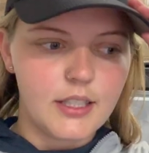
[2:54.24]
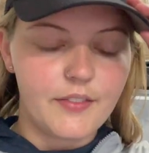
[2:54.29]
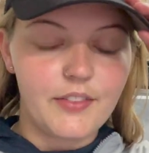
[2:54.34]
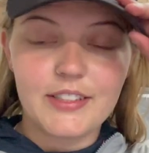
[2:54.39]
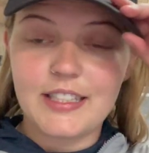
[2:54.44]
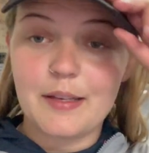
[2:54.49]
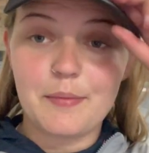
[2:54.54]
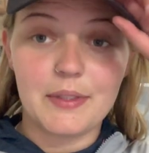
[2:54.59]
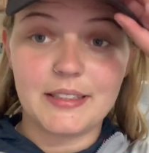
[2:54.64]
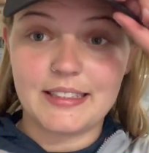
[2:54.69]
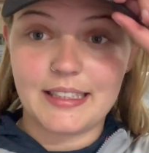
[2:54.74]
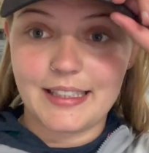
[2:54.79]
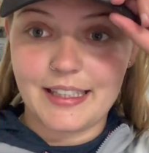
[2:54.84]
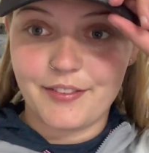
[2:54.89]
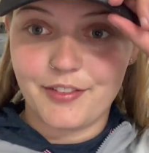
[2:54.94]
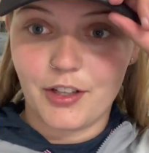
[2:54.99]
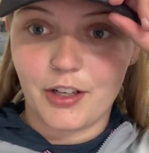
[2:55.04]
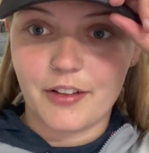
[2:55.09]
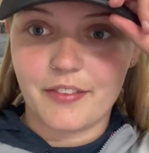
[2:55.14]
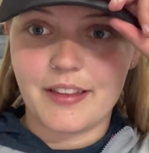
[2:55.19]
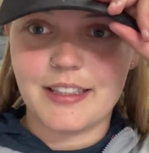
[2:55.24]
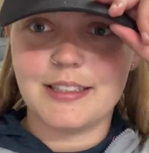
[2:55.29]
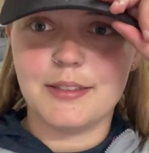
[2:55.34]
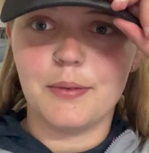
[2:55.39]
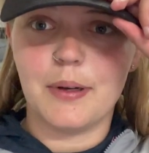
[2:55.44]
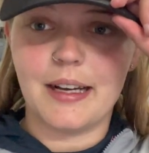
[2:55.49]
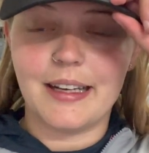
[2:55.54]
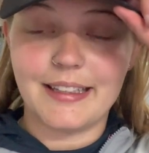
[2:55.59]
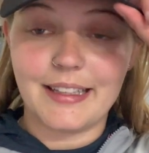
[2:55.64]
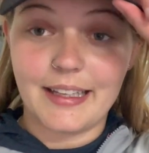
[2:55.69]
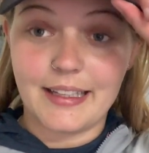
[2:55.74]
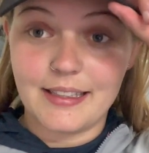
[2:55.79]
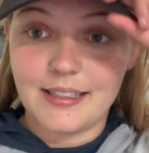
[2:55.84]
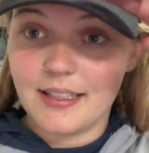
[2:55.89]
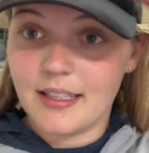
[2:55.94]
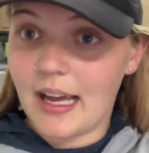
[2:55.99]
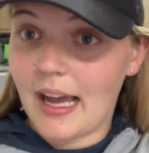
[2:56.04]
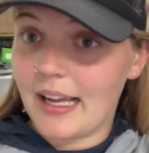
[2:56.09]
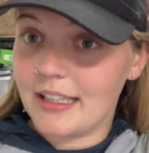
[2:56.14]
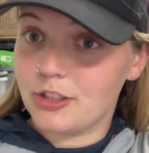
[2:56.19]
If you see my Sydney vlog, this is what I did.
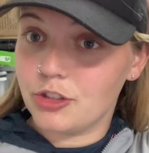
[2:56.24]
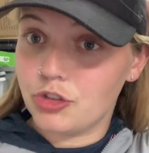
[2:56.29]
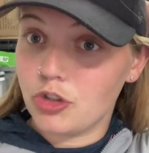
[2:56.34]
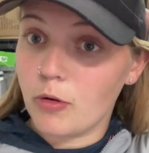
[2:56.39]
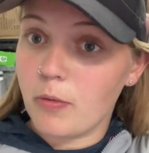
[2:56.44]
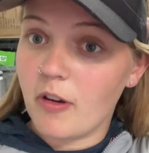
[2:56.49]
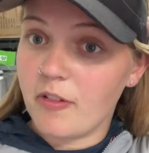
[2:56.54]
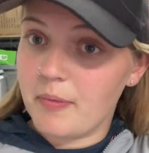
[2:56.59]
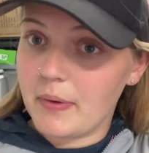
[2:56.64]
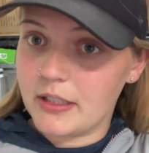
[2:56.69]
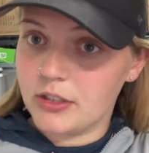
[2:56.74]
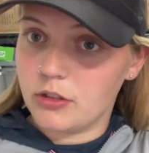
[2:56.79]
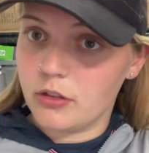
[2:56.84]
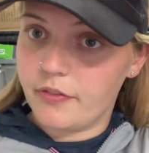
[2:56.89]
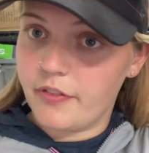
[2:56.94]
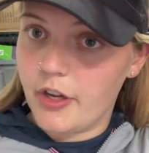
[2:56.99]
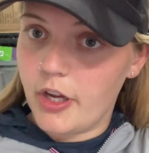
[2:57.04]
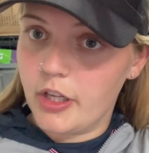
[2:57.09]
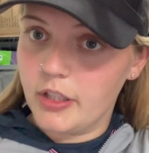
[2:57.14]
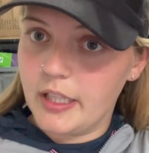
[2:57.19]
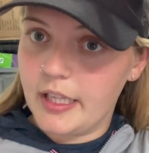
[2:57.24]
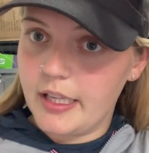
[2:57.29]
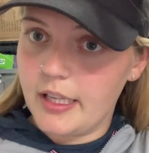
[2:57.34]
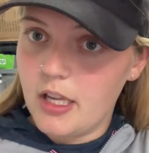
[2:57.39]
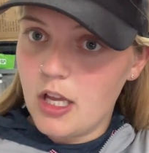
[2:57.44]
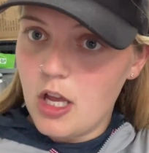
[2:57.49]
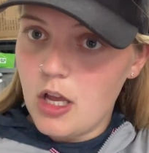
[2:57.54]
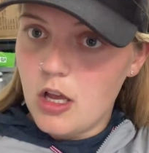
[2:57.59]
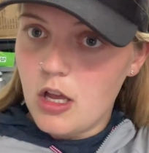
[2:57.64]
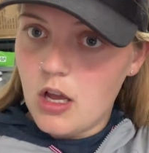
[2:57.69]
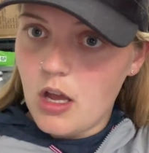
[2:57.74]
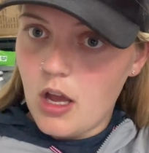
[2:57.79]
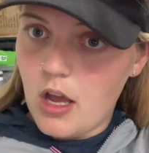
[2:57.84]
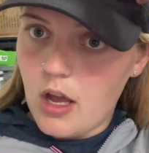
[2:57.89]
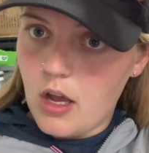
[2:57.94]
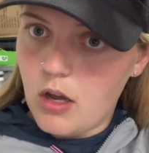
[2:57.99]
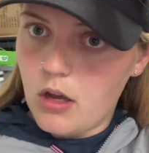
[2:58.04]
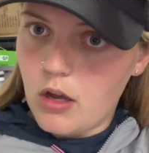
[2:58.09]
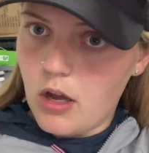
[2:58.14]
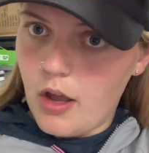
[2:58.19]
I had to drop off my stuff early
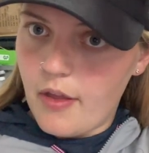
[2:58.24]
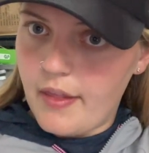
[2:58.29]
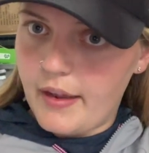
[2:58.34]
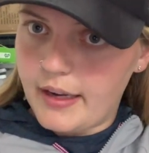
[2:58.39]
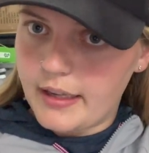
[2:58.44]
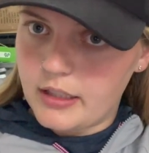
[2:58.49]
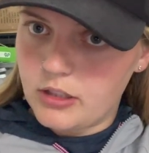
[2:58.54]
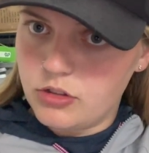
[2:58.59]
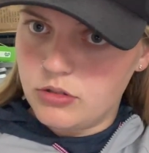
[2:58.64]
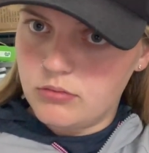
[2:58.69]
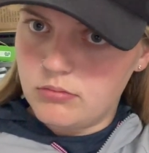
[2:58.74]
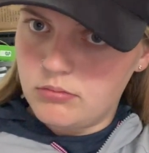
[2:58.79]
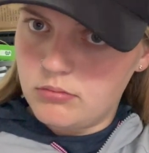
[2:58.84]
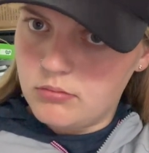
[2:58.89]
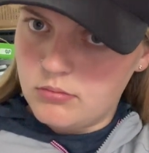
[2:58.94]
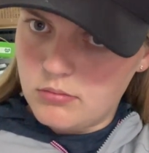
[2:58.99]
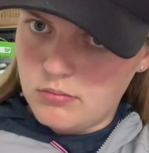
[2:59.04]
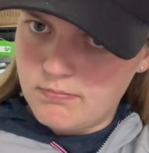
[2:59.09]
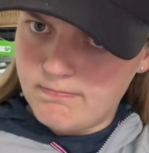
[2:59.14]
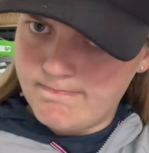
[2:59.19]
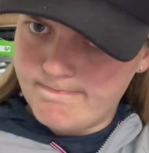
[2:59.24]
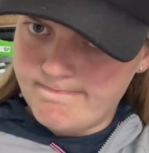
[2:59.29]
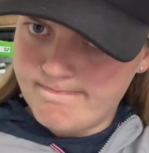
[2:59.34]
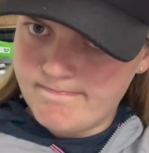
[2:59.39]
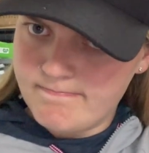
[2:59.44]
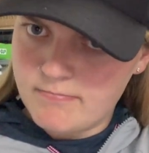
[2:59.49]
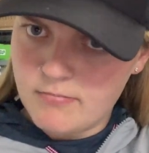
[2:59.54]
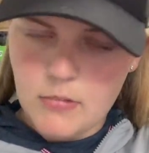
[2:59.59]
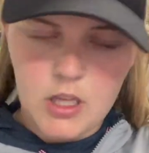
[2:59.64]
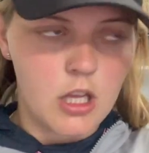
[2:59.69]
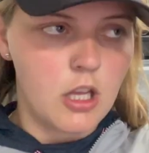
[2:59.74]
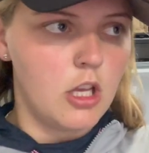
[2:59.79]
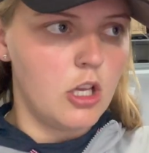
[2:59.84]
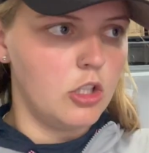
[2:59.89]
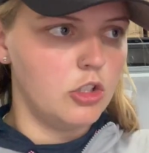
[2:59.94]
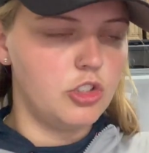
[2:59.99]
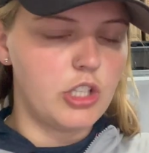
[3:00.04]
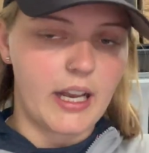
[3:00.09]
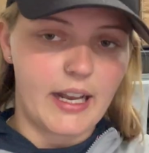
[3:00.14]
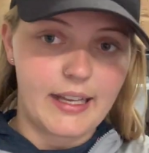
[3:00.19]
and then I can
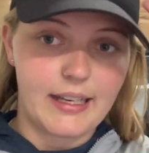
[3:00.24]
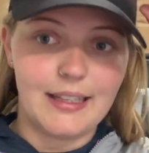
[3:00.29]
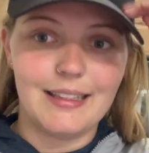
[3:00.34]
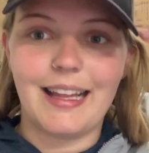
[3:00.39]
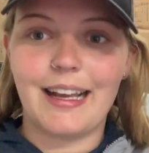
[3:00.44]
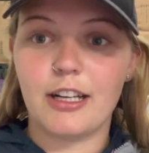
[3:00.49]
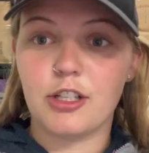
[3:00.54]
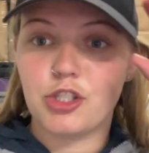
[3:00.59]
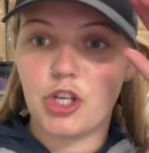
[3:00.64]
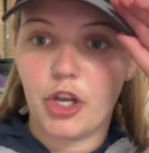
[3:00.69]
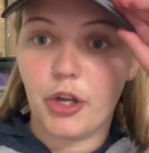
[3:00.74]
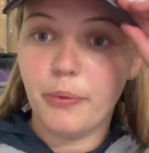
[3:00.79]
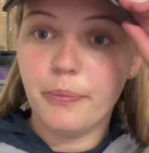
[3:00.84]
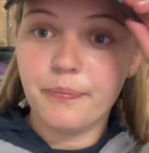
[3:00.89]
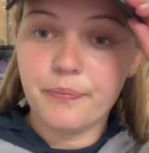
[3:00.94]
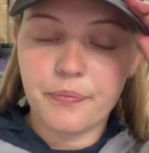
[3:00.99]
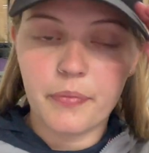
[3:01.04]
check in at like two.